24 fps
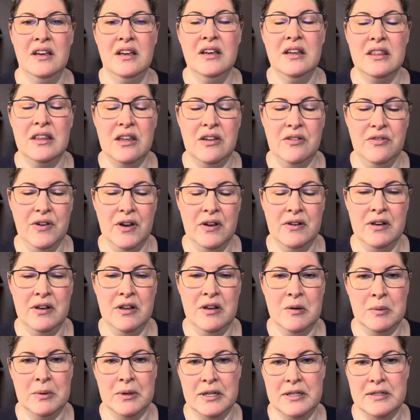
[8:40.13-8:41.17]
They found in a
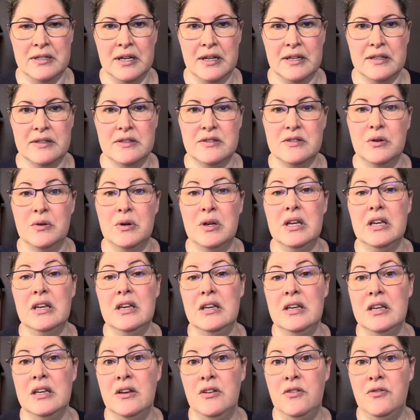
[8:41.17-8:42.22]
blood test. So
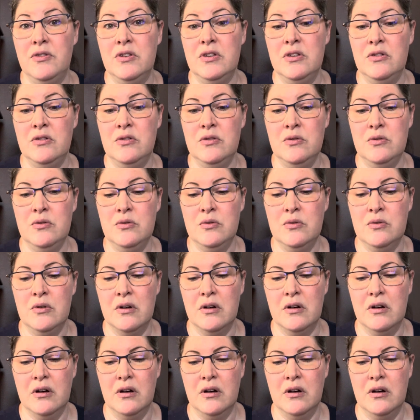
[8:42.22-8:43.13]
if you